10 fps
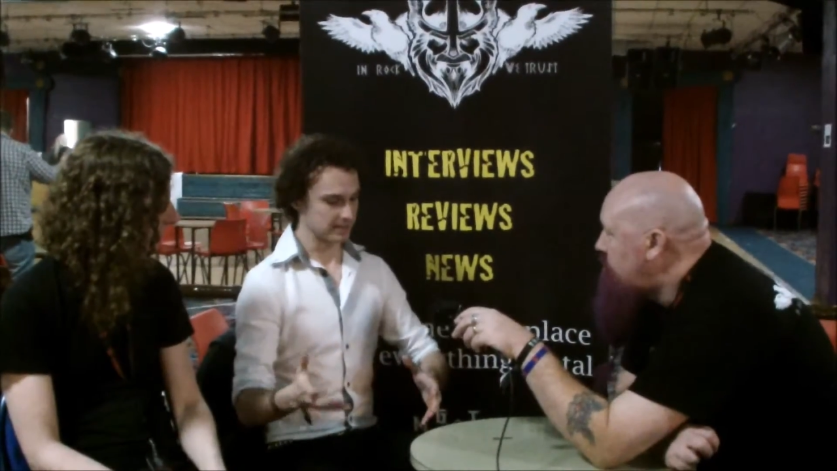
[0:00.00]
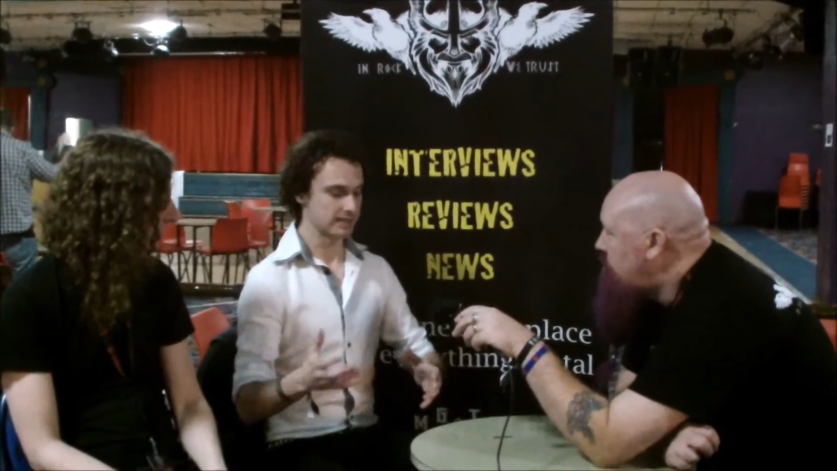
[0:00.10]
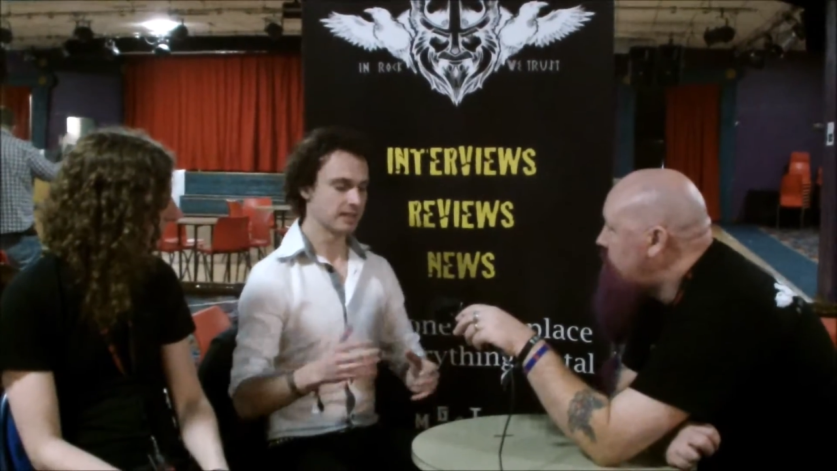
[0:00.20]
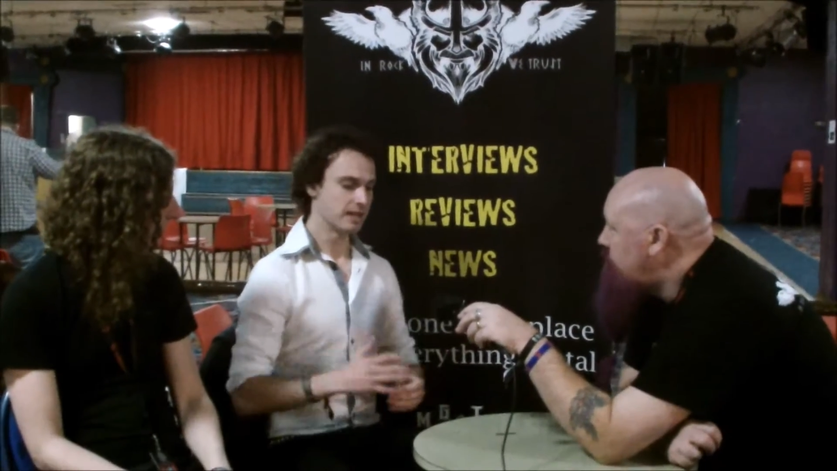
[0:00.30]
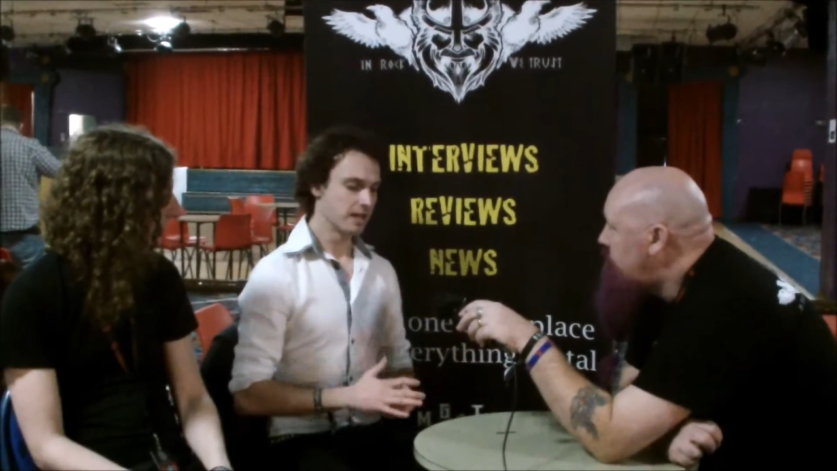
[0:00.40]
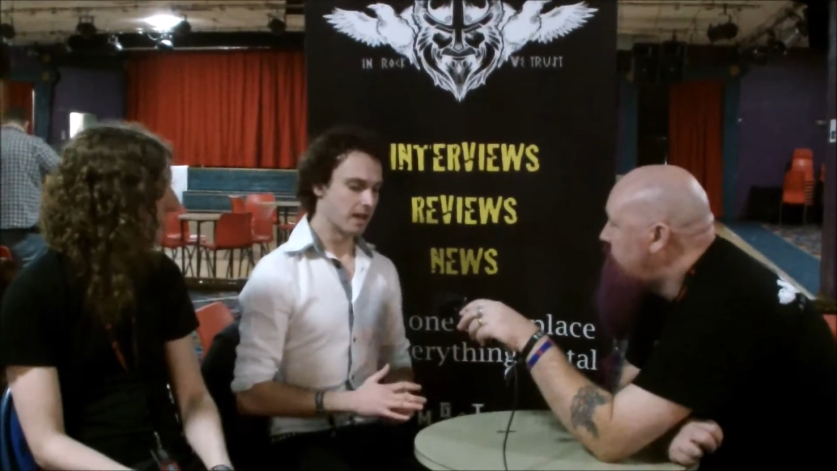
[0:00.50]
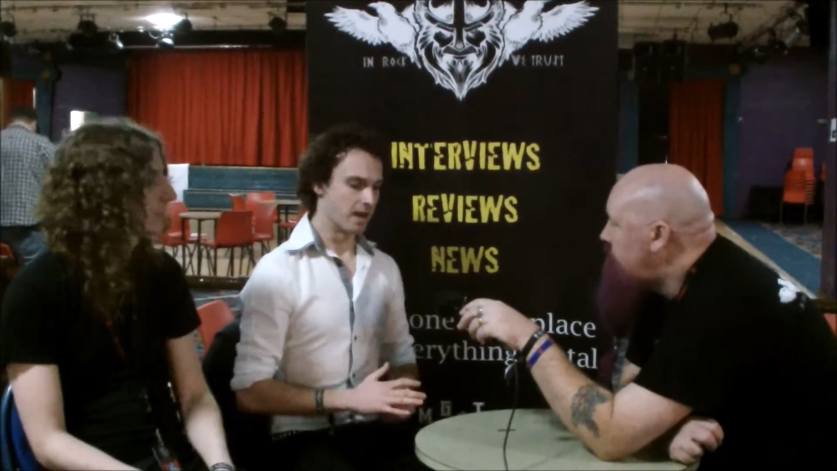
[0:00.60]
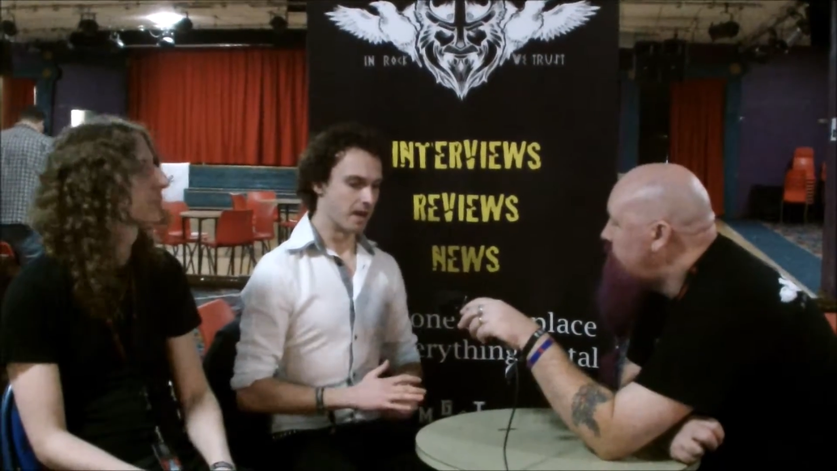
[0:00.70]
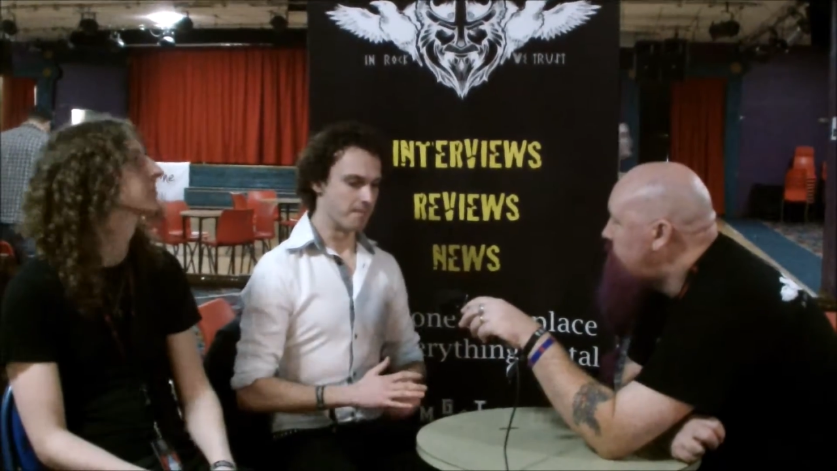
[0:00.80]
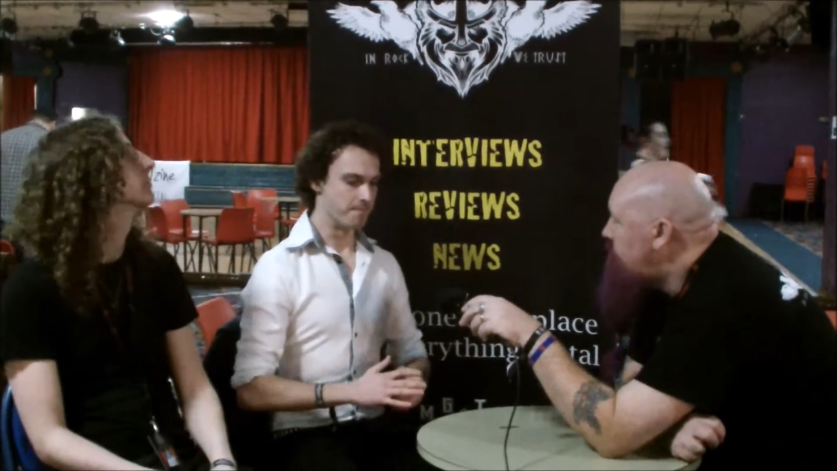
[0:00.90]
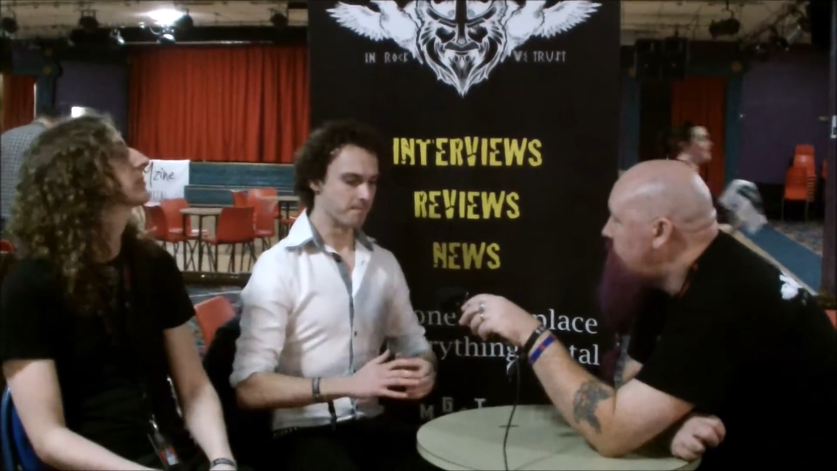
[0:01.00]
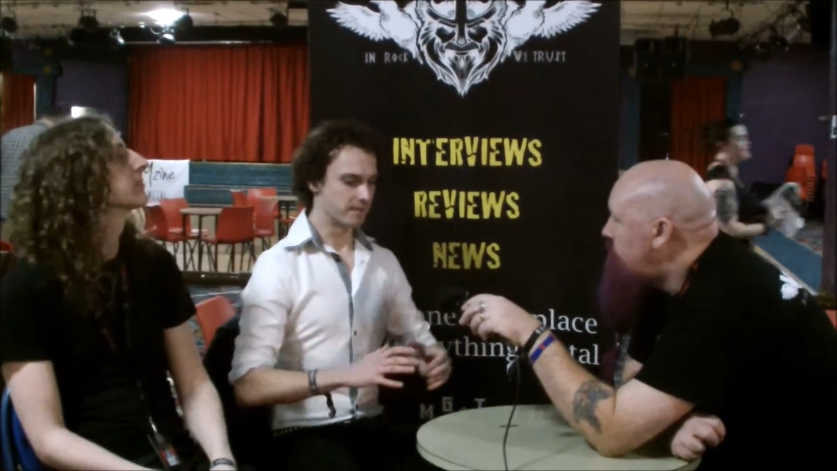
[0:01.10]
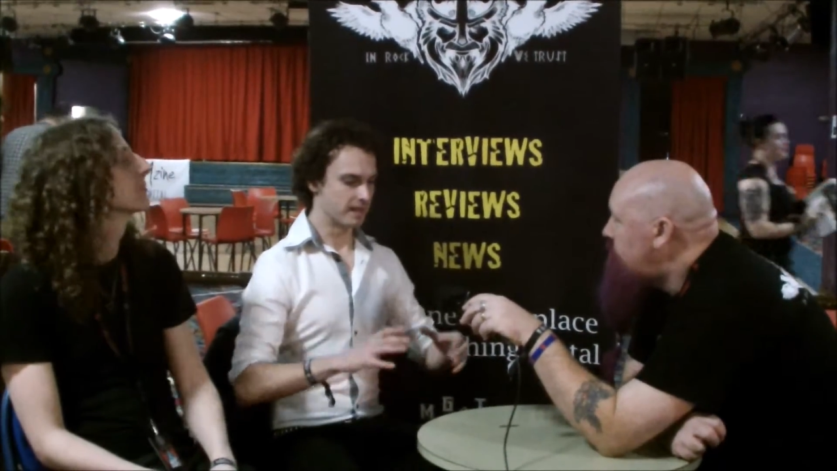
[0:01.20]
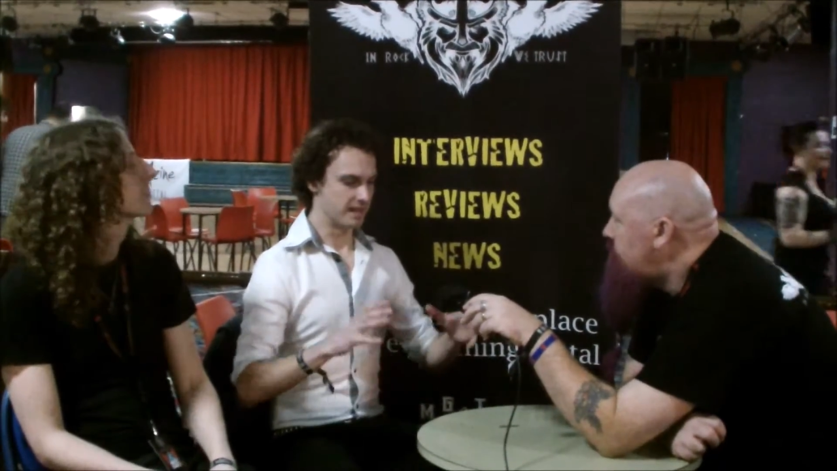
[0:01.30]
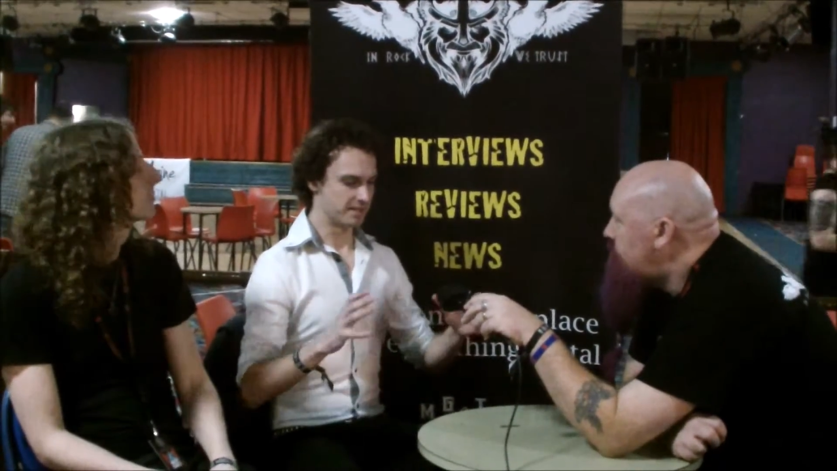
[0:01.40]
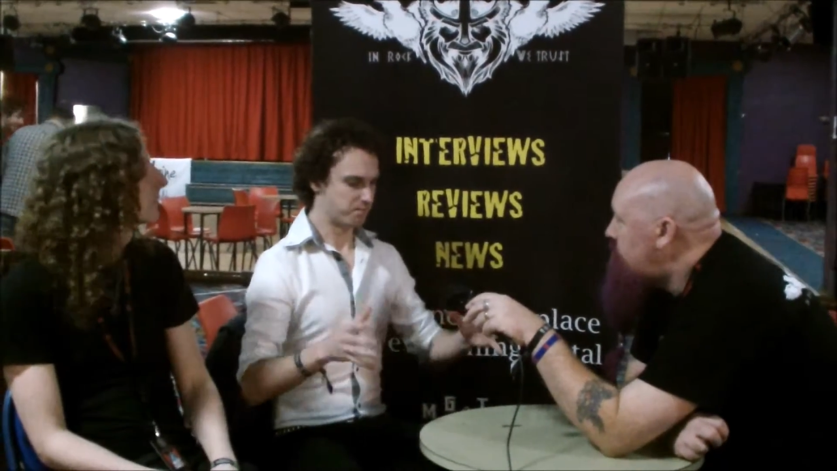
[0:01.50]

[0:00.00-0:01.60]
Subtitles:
year, is